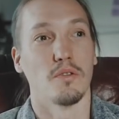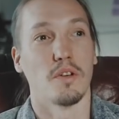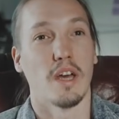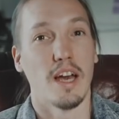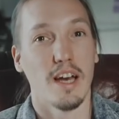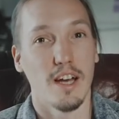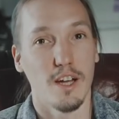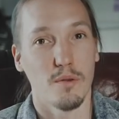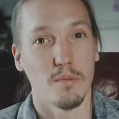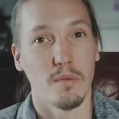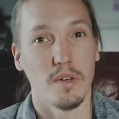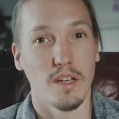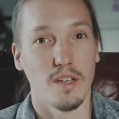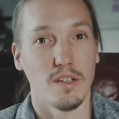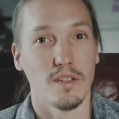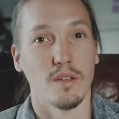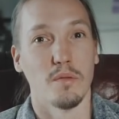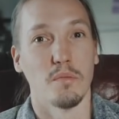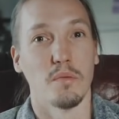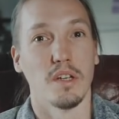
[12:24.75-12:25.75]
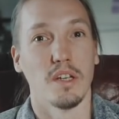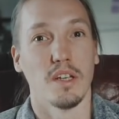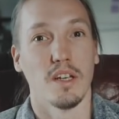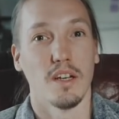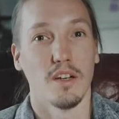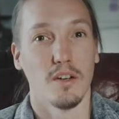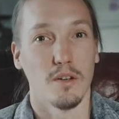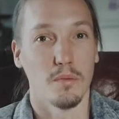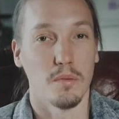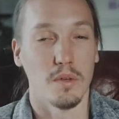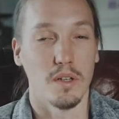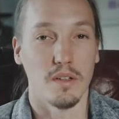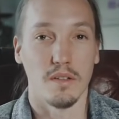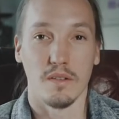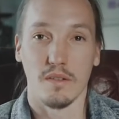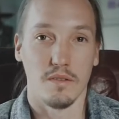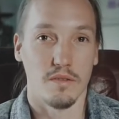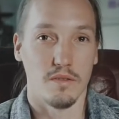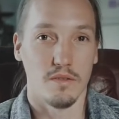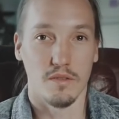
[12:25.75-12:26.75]
can make somebody care
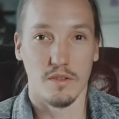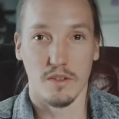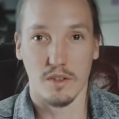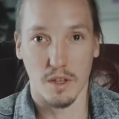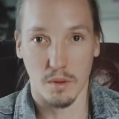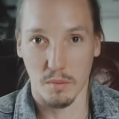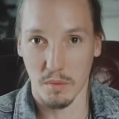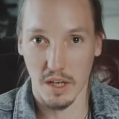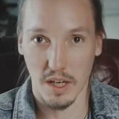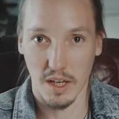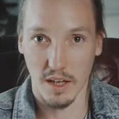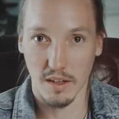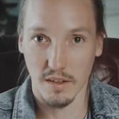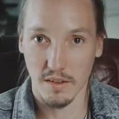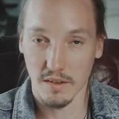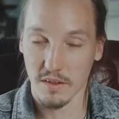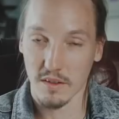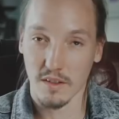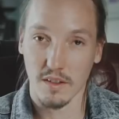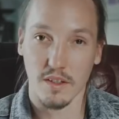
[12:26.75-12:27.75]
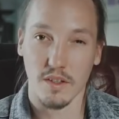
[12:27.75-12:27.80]
about somebody else,